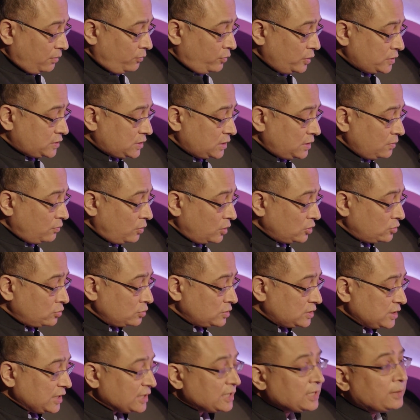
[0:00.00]
which they want
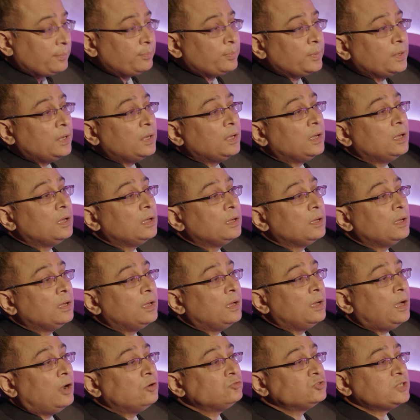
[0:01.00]
to set up
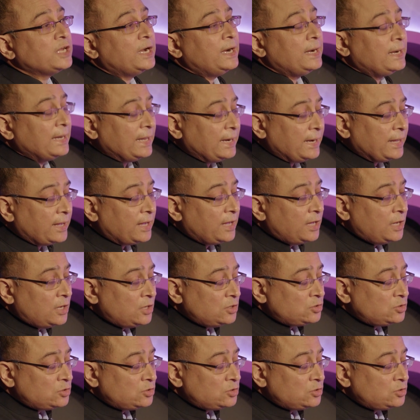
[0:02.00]
outside Delhi.